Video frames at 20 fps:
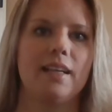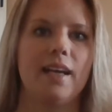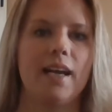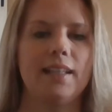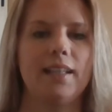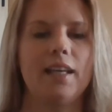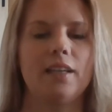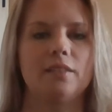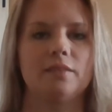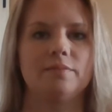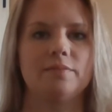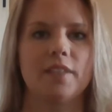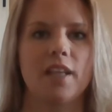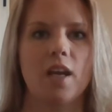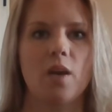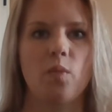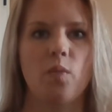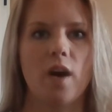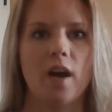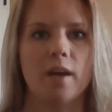Hello,
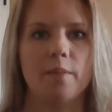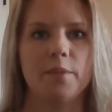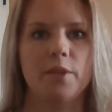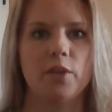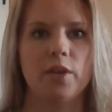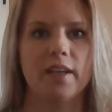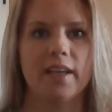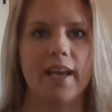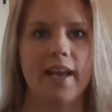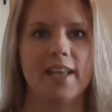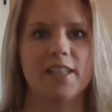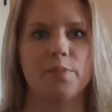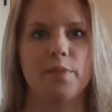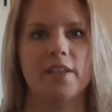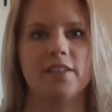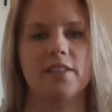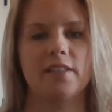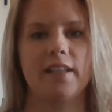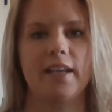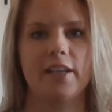and welcome to our case
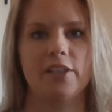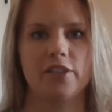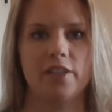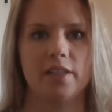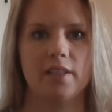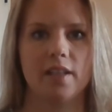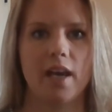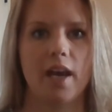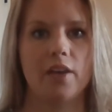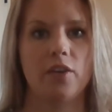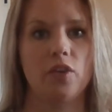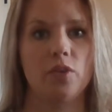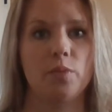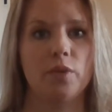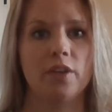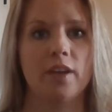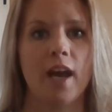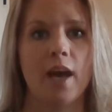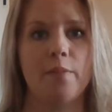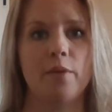presentation on
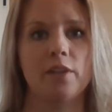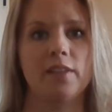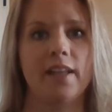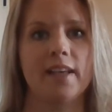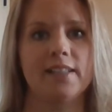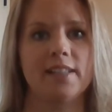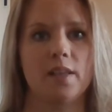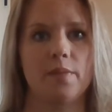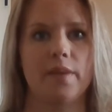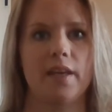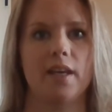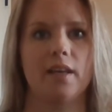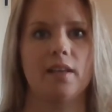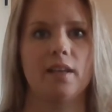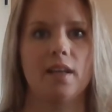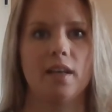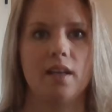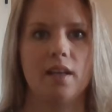newborn hypoglycemia,